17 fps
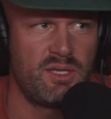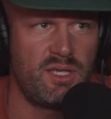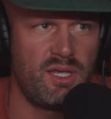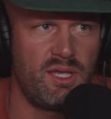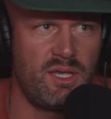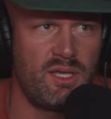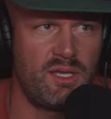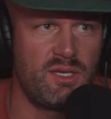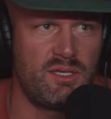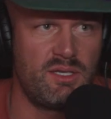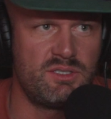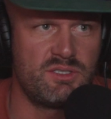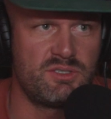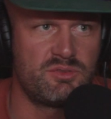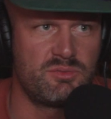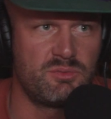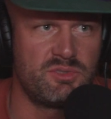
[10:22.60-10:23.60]
And it
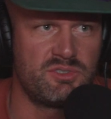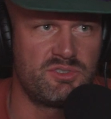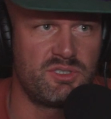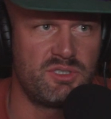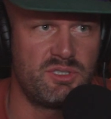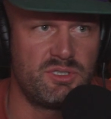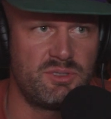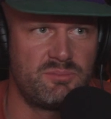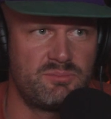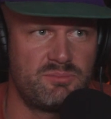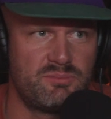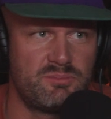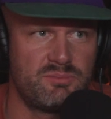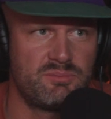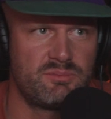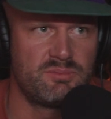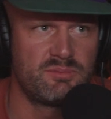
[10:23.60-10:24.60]
just was a
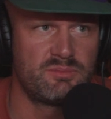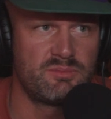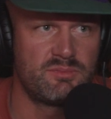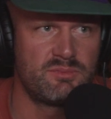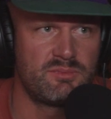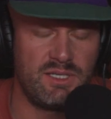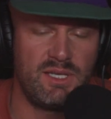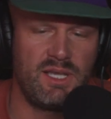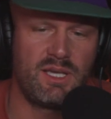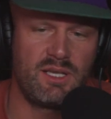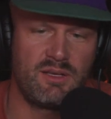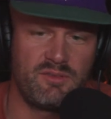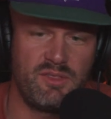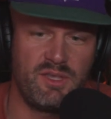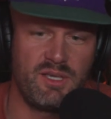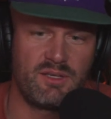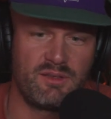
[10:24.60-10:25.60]

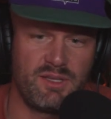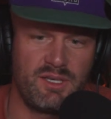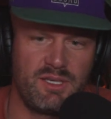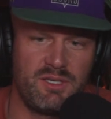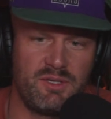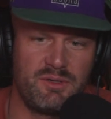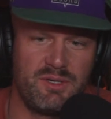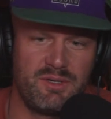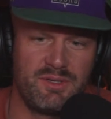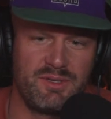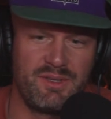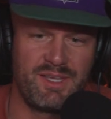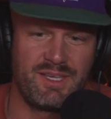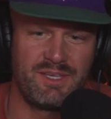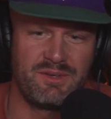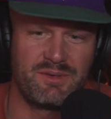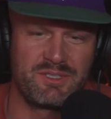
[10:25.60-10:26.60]
negative thing, like you
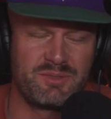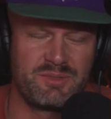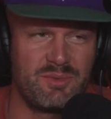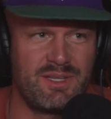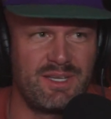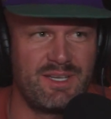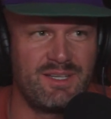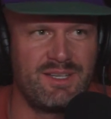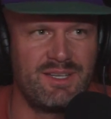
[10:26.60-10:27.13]
explained.